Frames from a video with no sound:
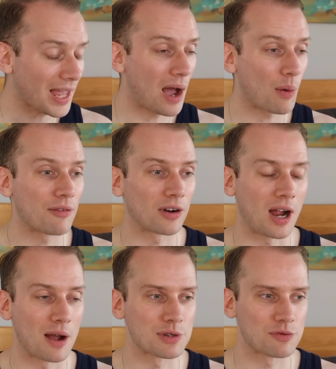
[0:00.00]

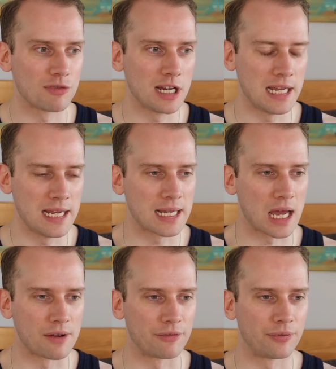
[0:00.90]
However, I was really
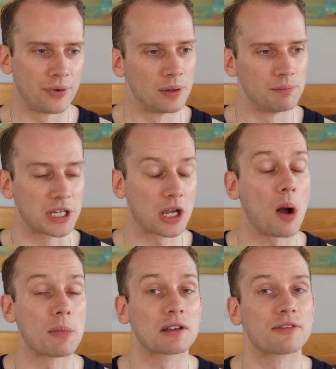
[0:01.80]
kind of
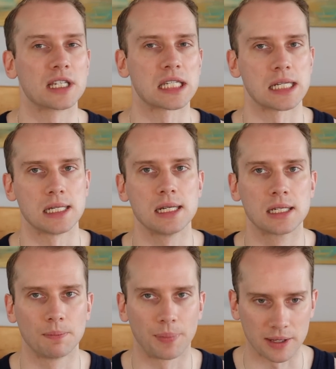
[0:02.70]
becoming
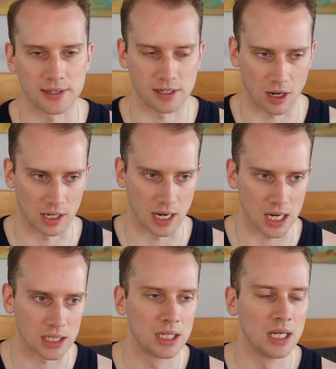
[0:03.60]
fatigued by the
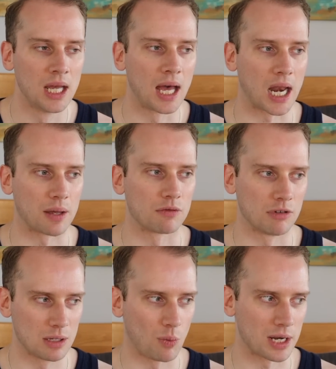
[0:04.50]
stockinette, and I
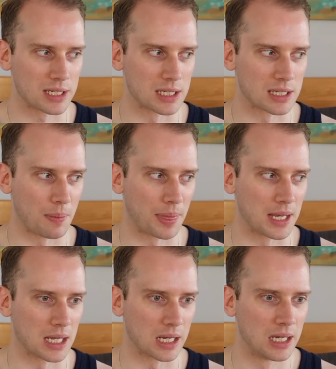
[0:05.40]
really wanted
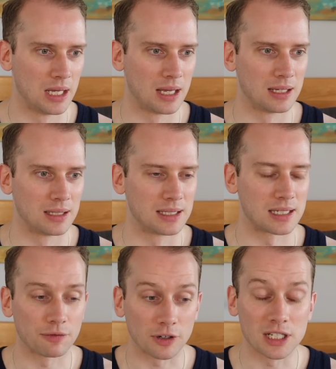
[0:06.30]
something
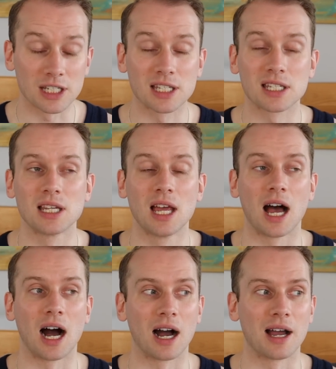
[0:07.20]
different.
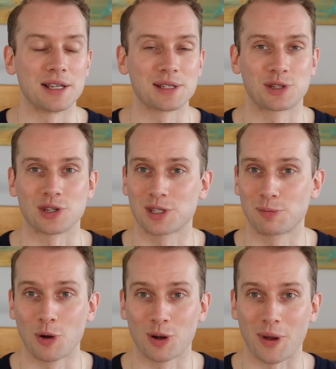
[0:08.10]
I just
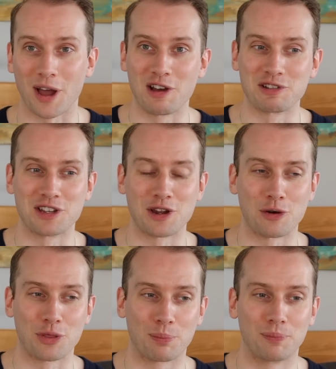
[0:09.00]
spoke about, you
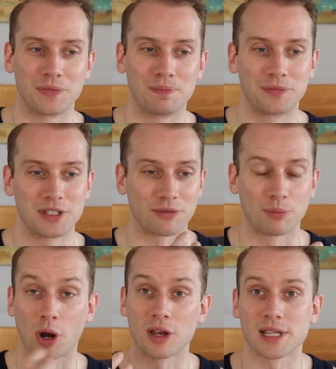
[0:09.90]
know, the
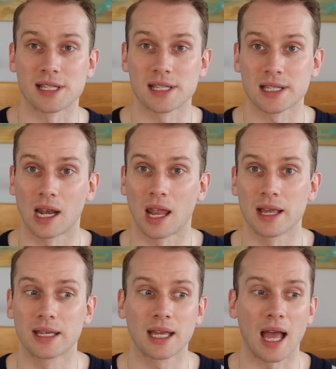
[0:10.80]
different processes I
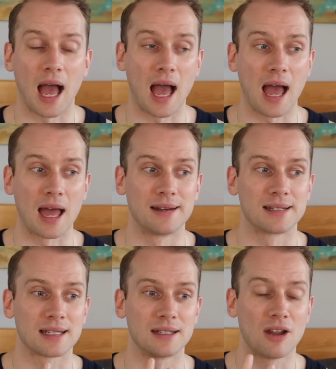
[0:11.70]
like,
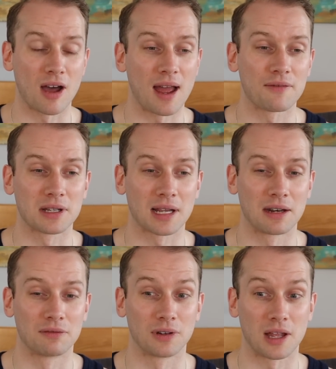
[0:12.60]
and not having
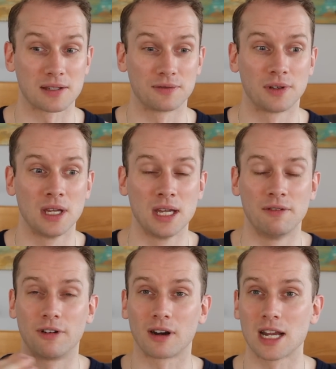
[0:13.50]
kind of lots of
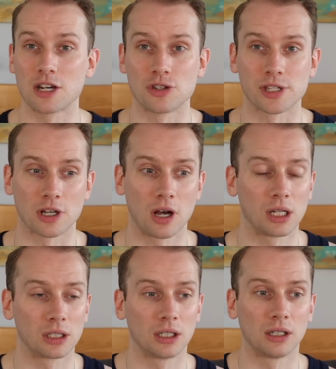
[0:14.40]
variations in
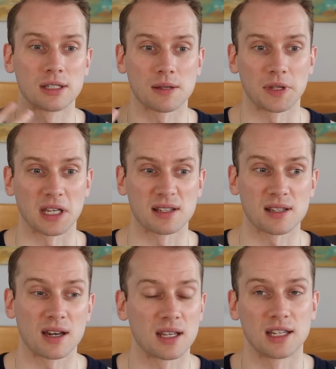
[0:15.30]
color and something
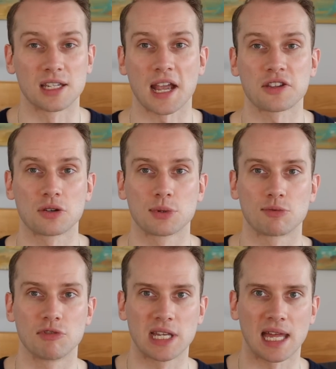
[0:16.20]
exciting and texture was
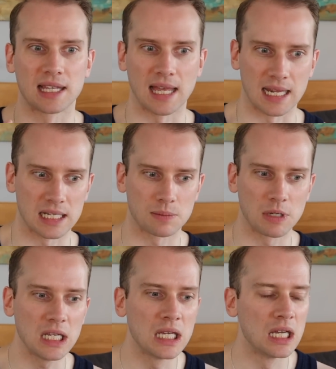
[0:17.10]
really kind of getting to
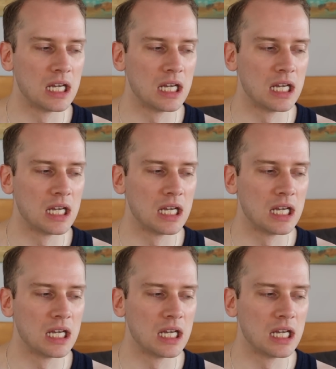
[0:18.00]
me.